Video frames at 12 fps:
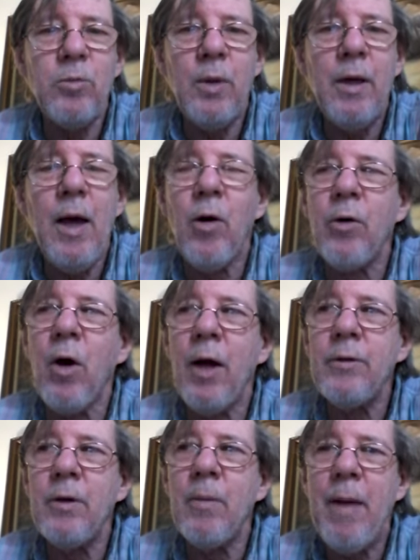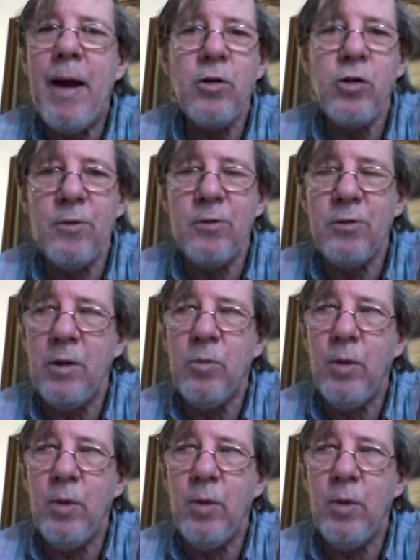We held on to Manchin's seat.